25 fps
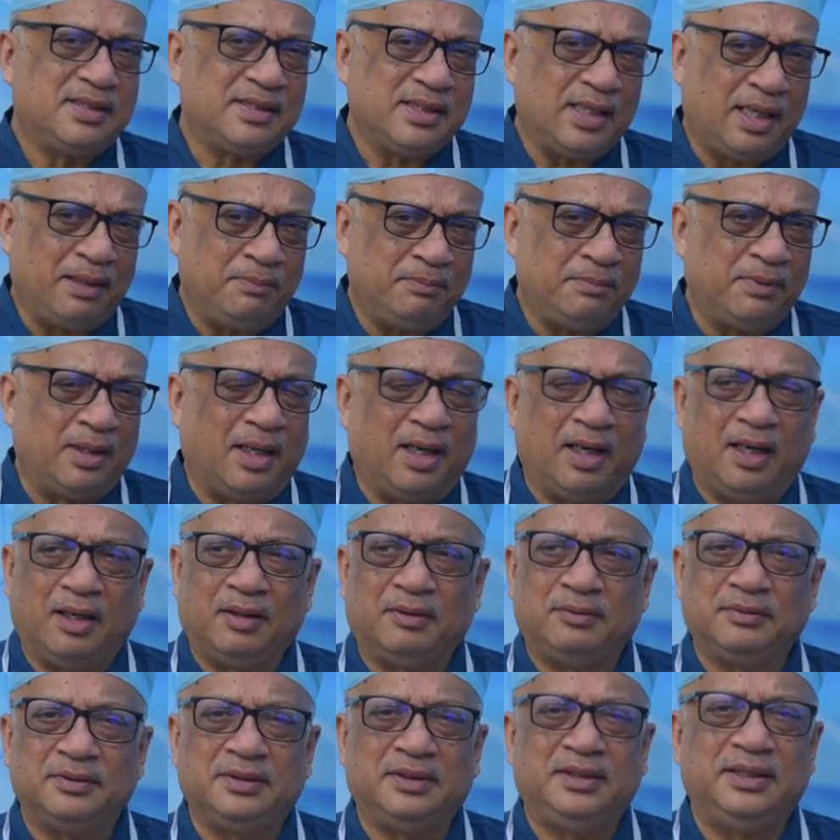
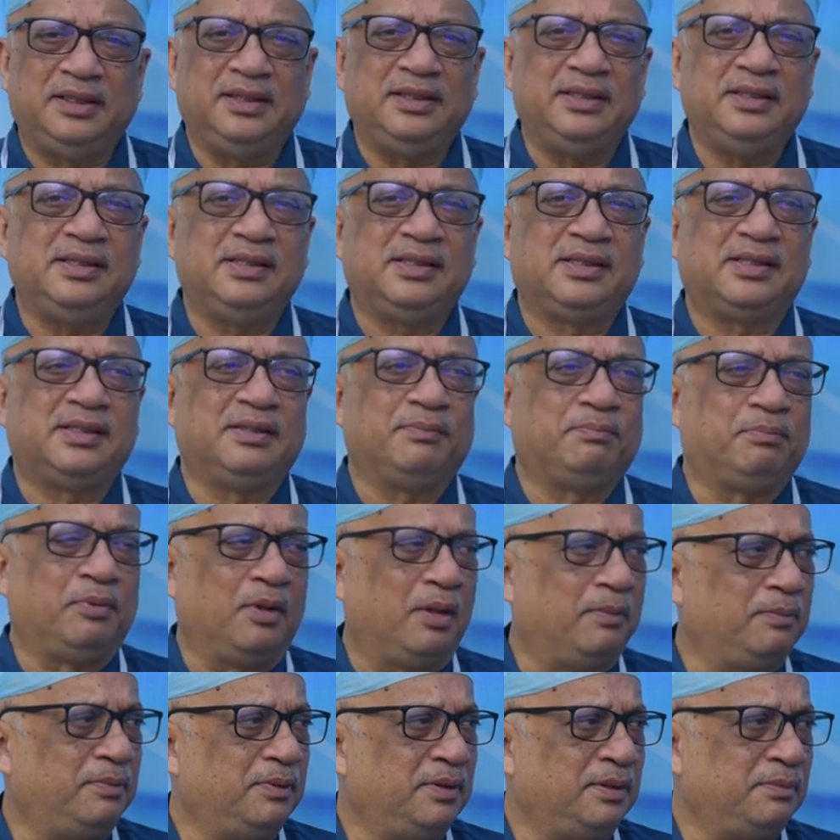somehow these
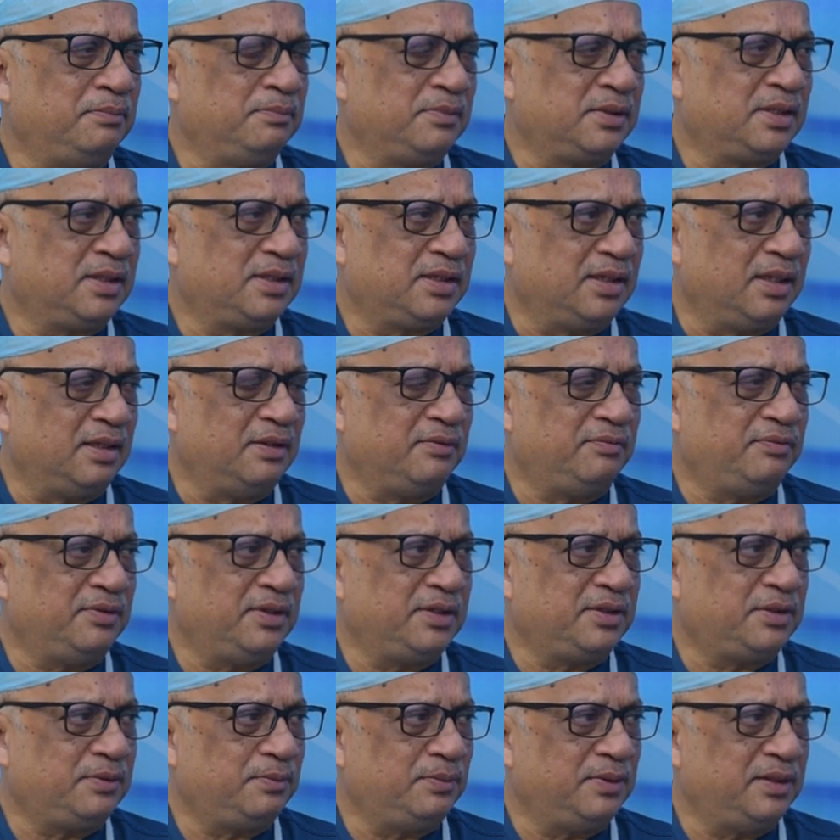problems
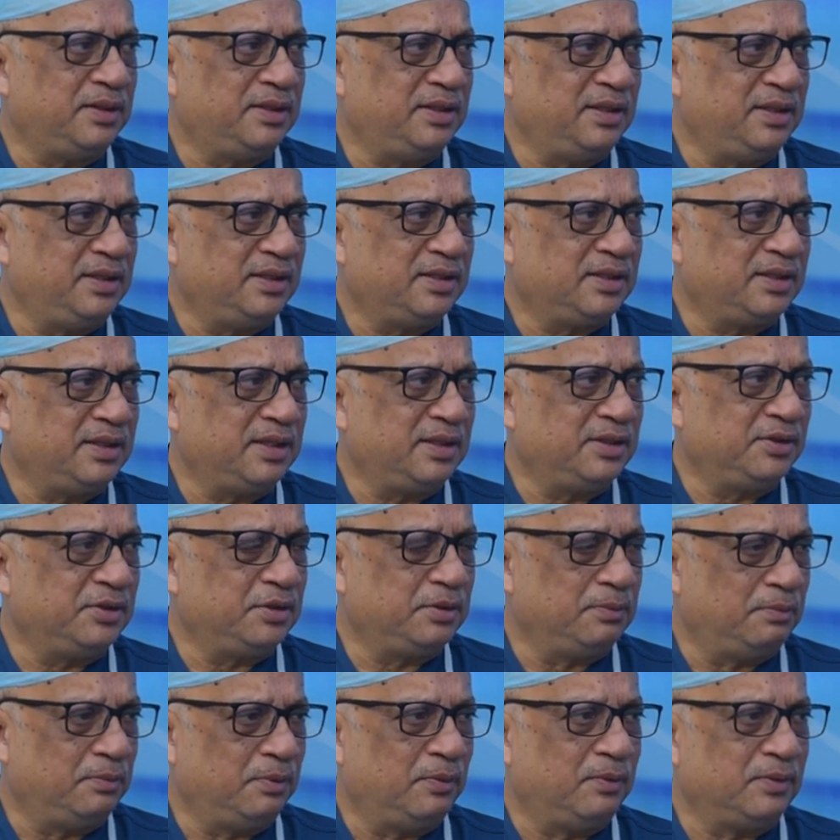surface with these
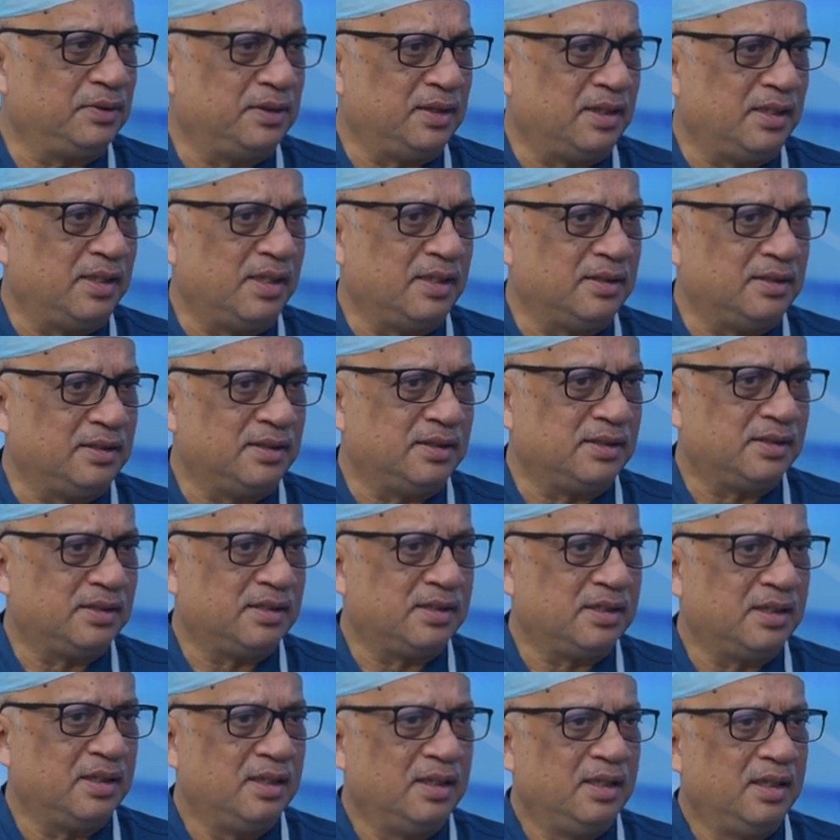things more than
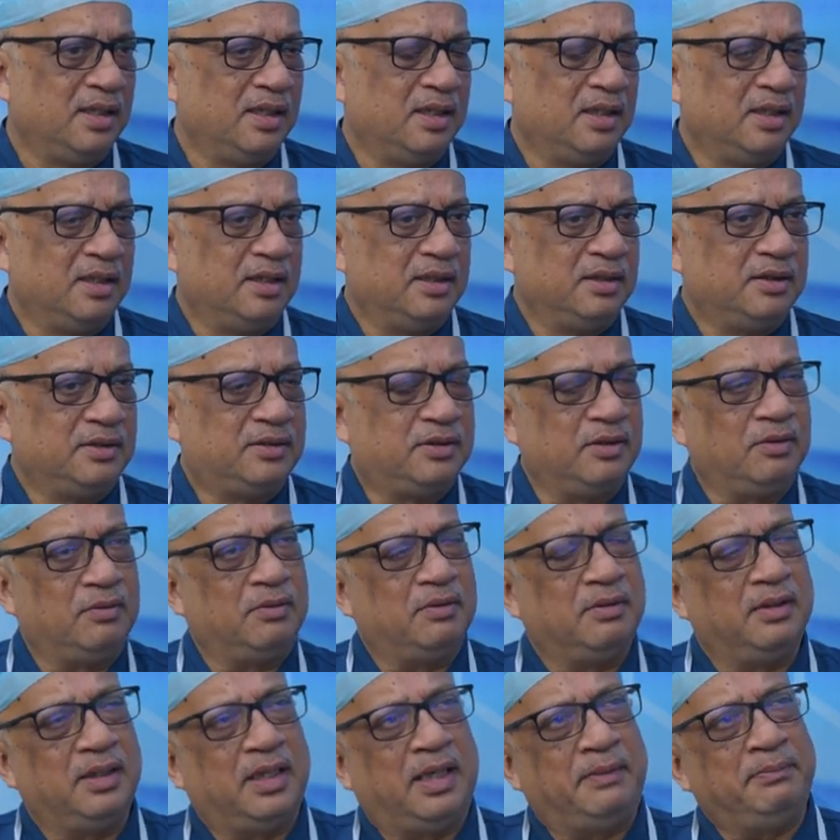others.
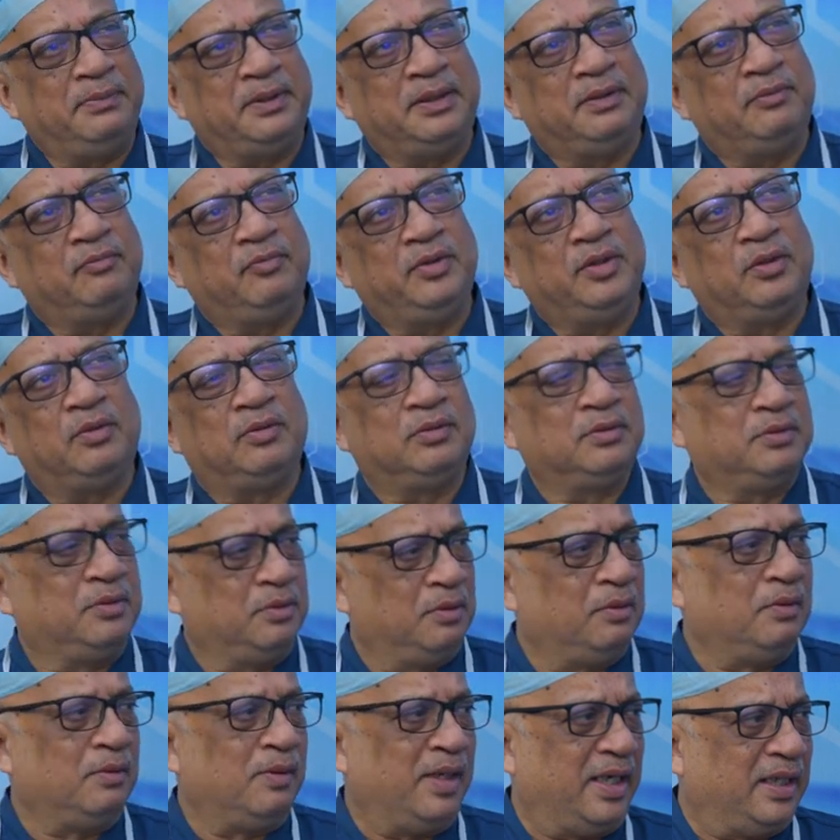So, we don't
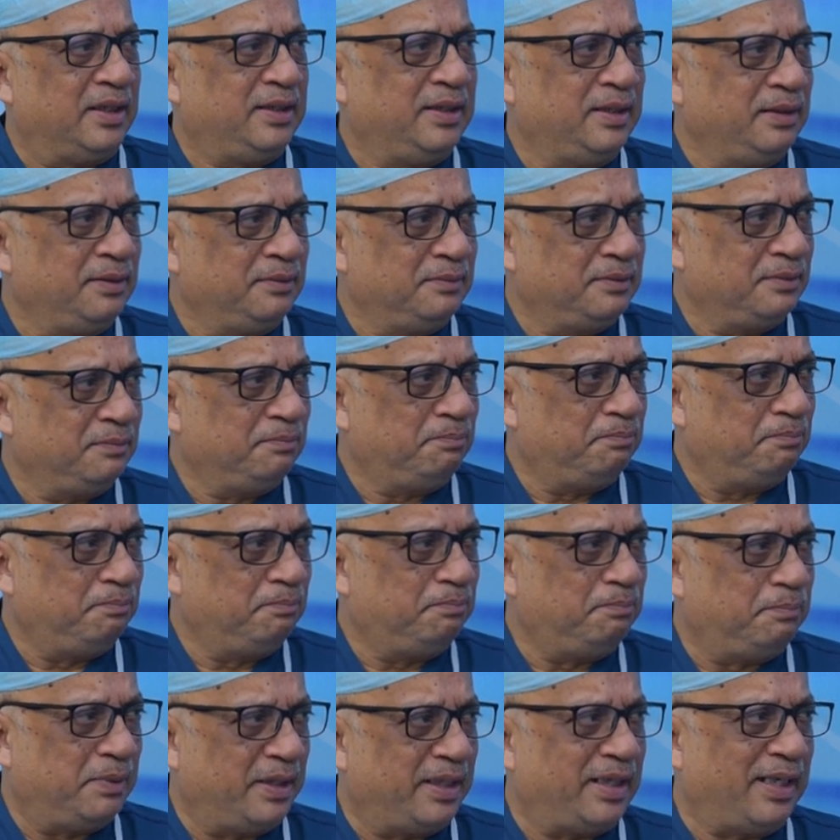know. I think
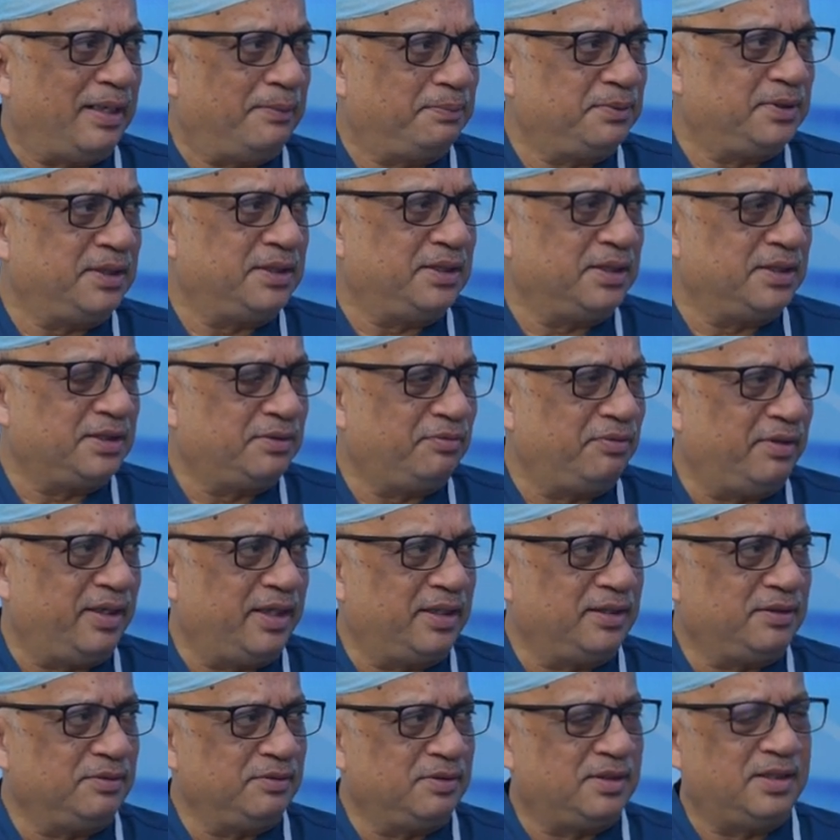perhaps it is
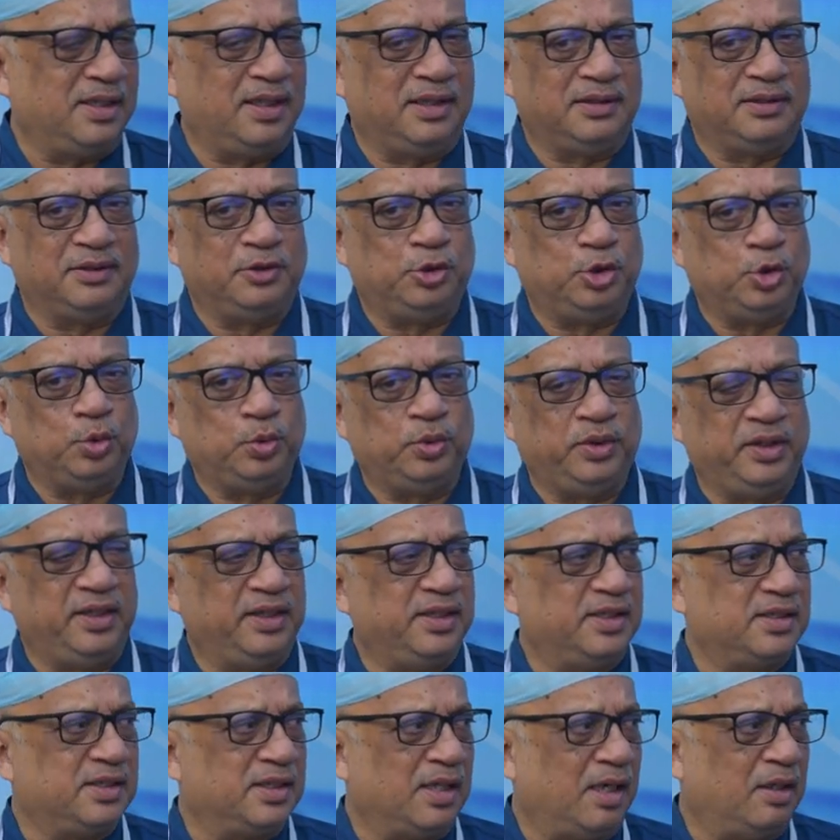fair to say the
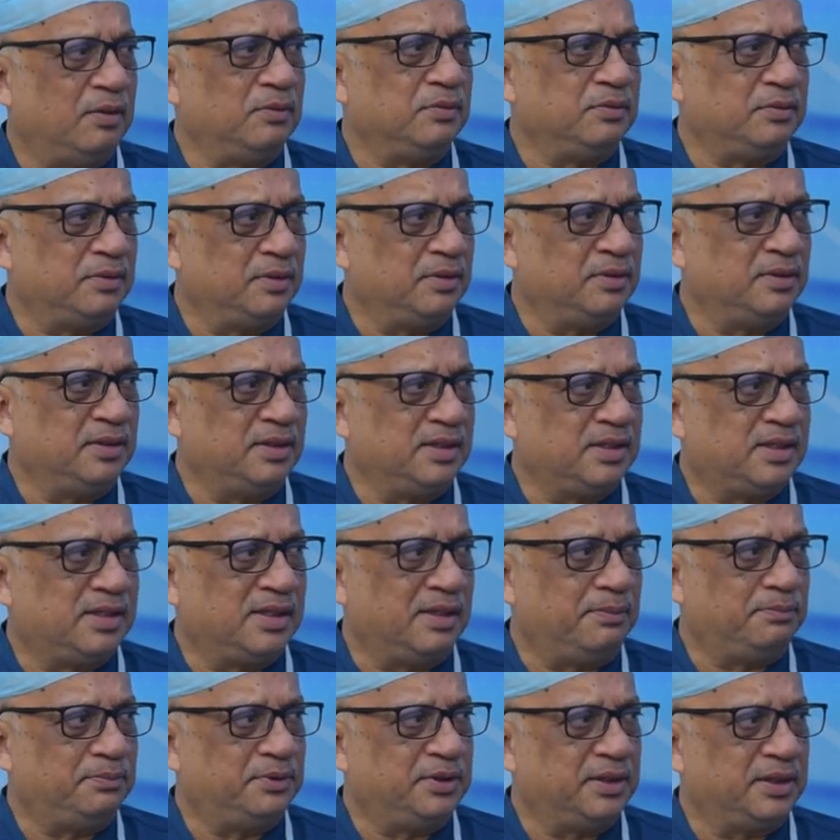jury is out on this
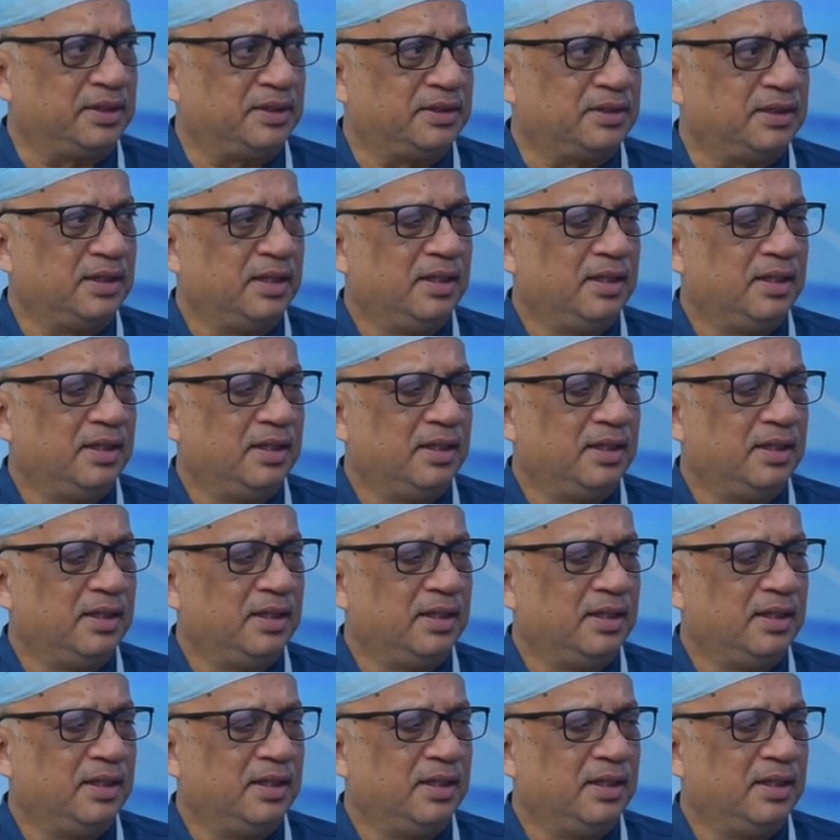subject.